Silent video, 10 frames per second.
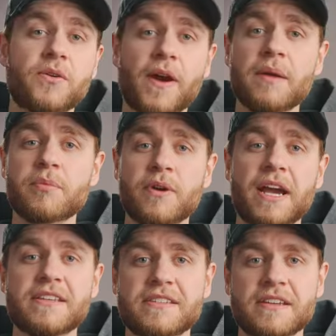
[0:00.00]
great
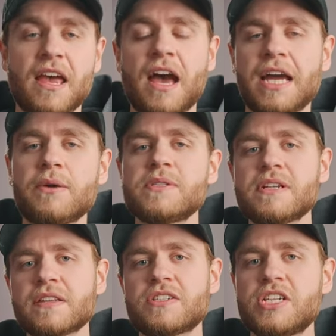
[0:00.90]
price. I know it's
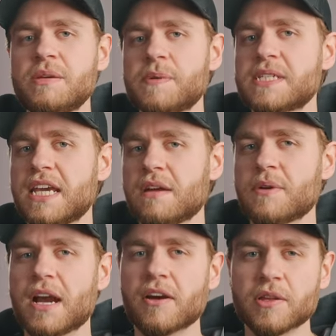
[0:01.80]
not the cheapest
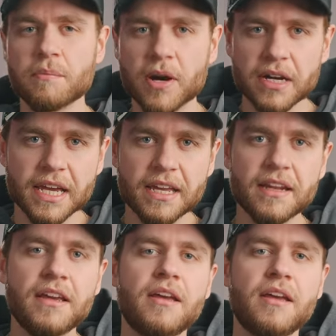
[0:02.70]
camera on the market,